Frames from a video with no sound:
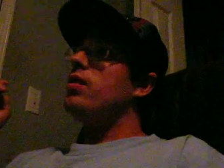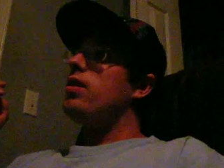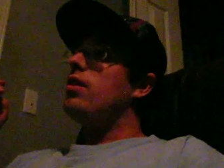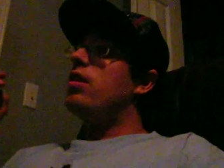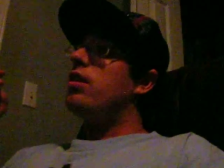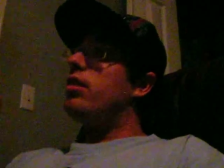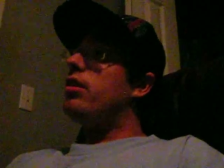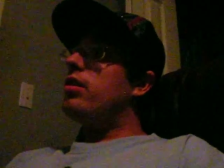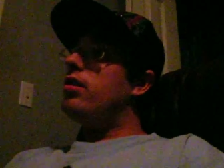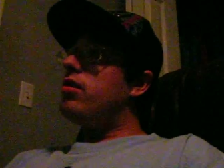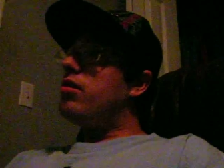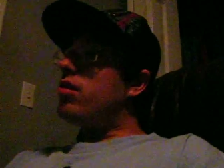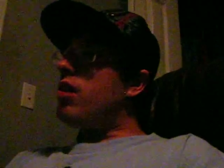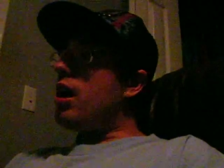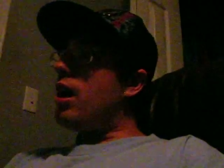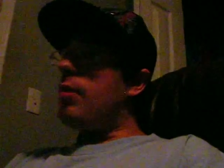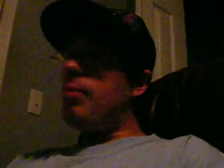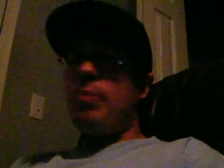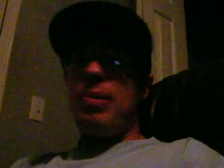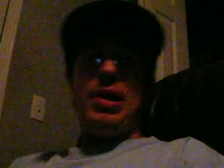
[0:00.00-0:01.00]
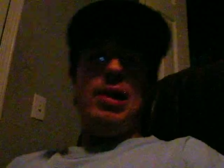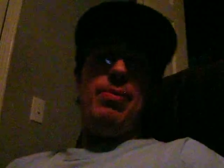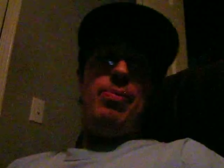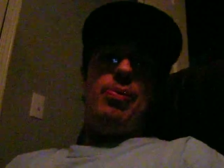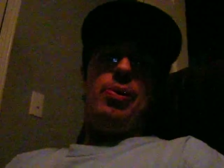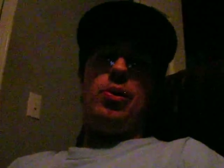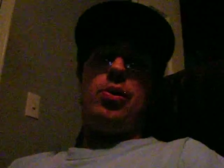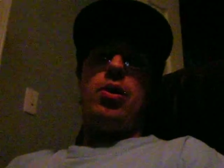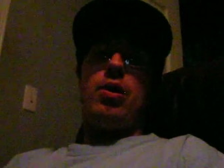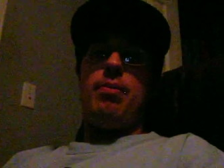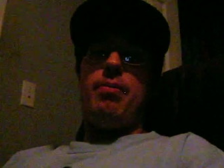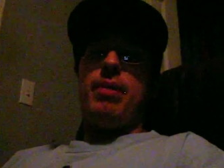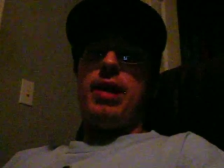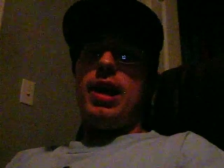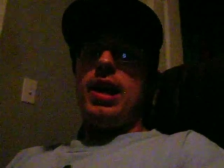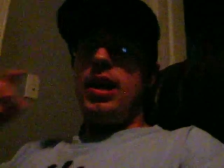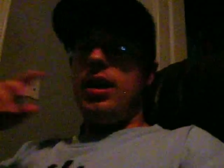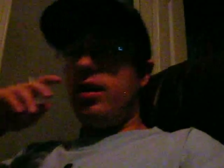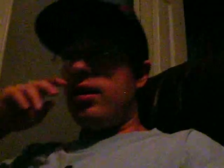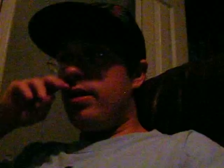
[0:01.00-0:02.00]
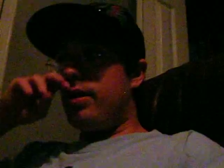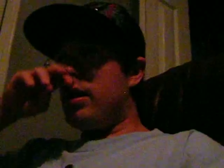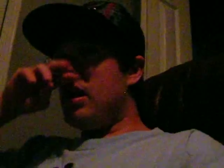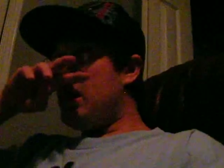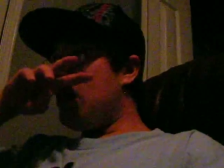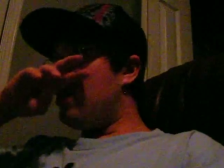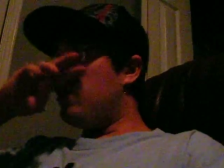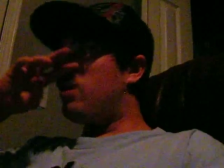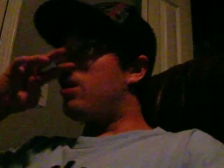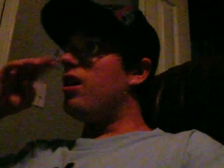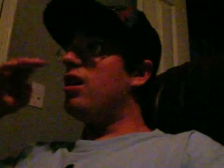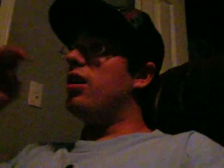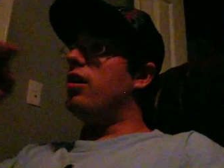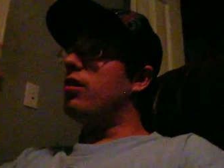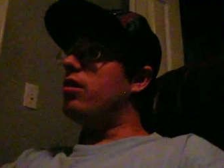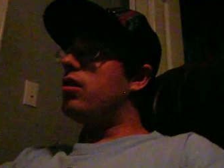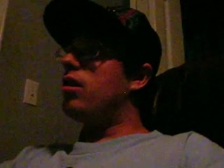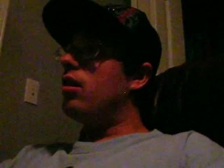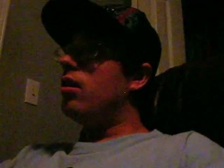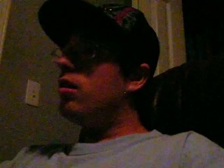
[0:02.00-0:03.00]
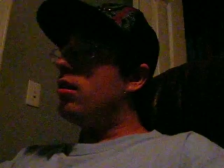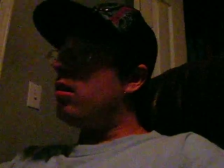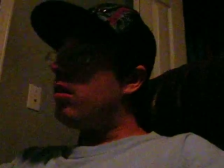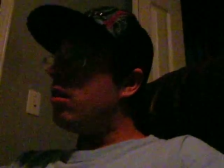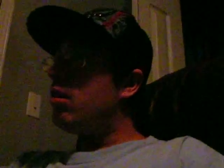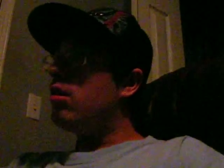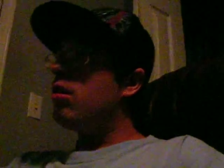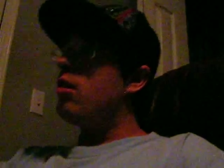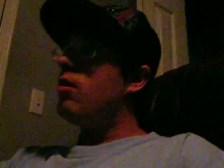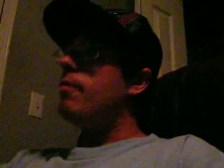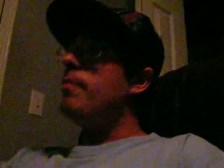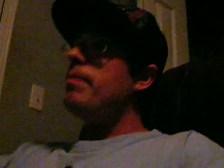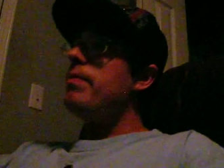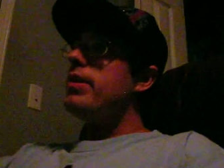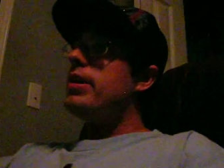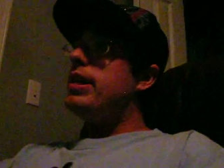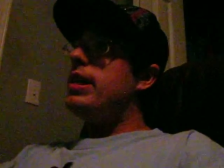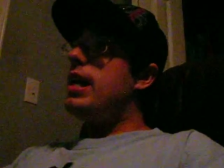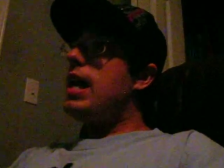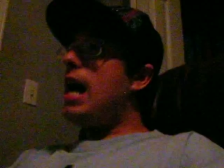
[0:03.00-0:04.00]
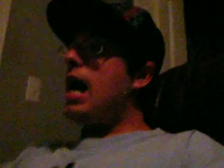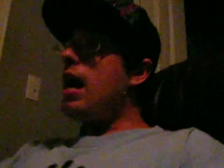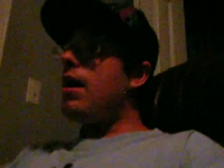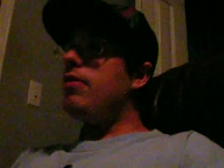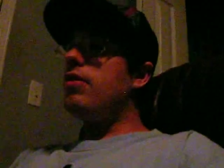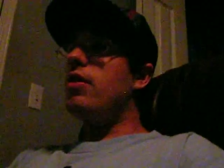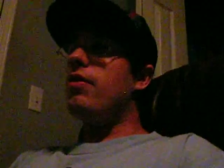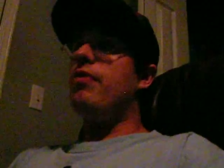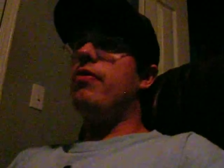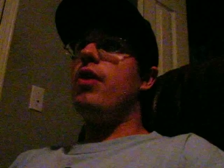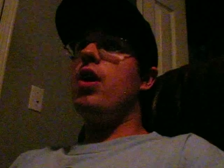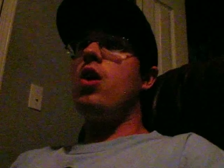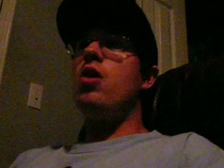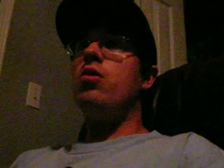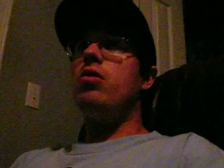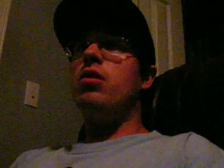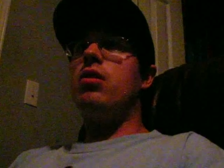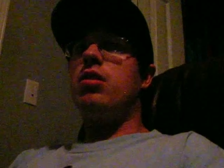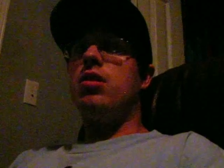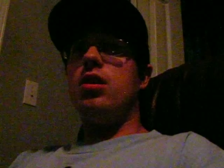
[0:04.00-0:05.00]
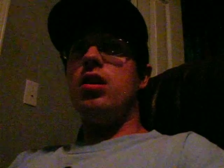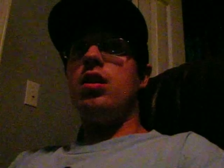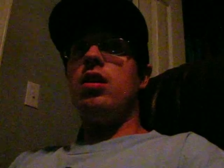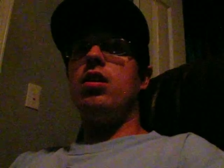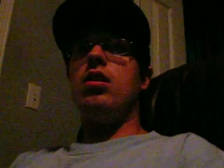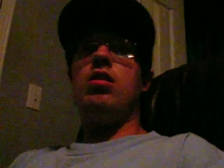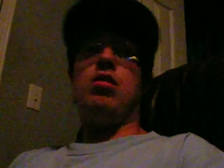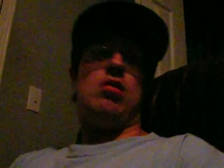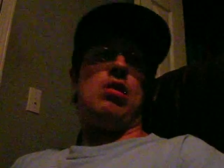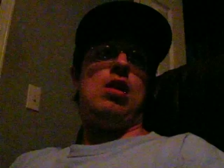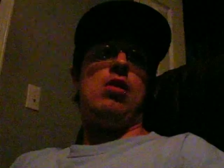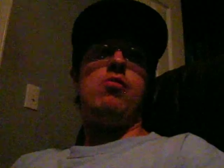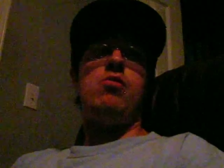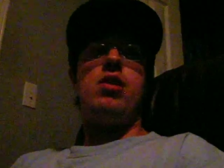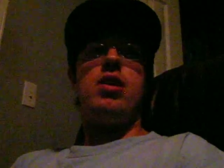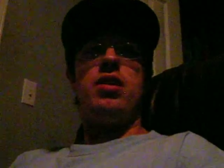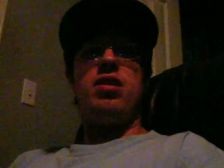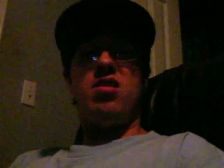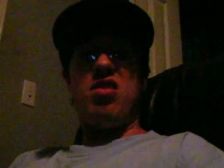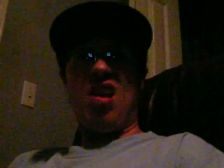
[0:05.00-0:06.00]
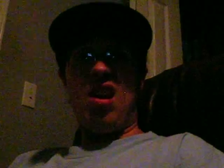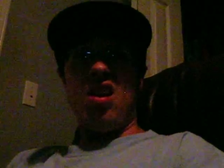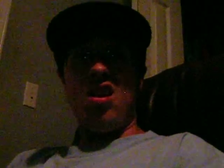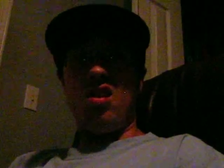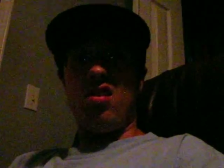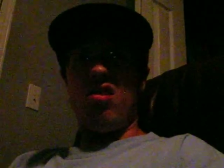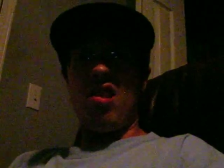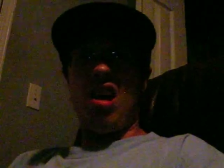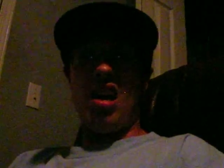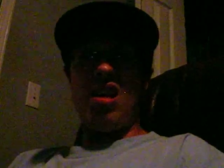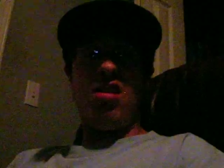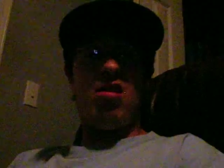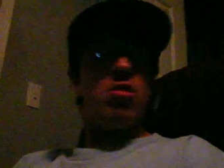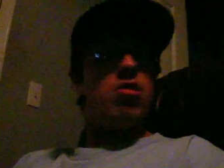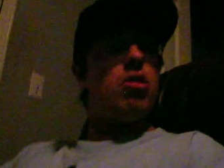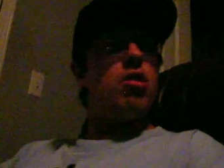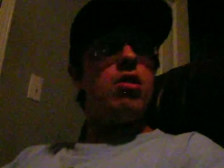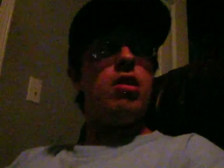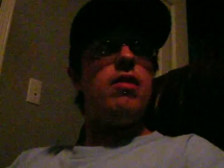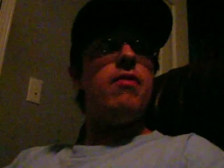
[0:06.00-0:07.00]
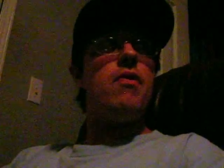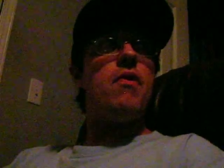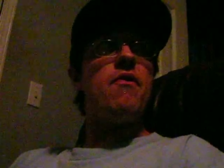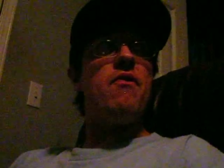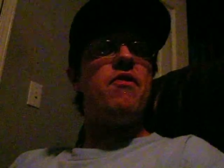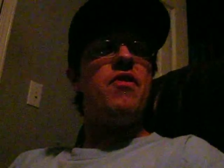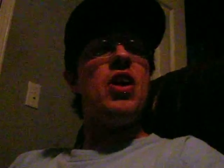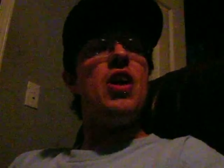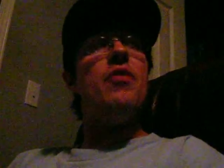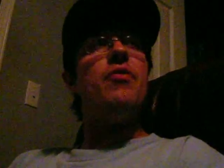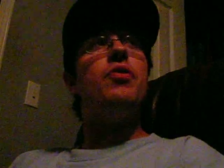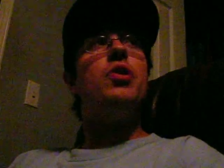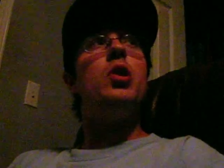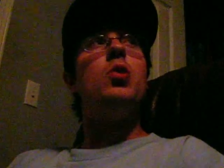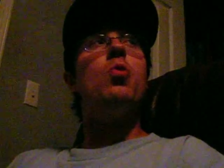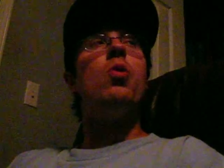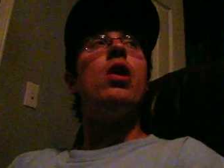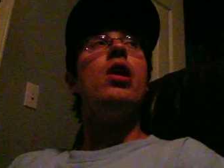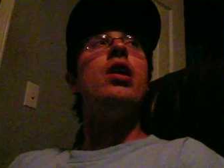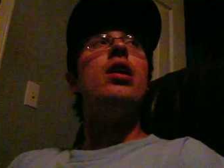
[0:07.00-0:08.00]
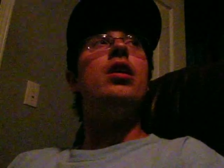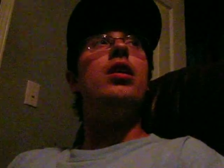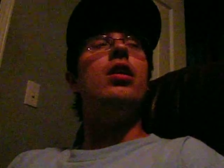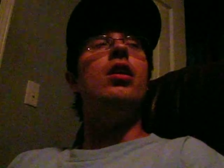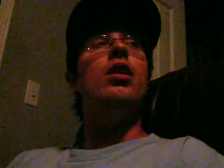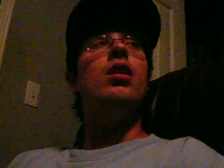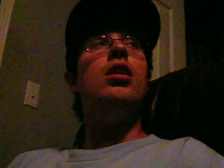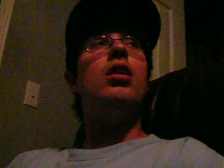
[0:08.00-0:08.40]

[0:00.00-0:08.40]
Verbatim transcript: Well, it's like people are mad as hell because you have the votes. Then how was saying that said even fifty-one.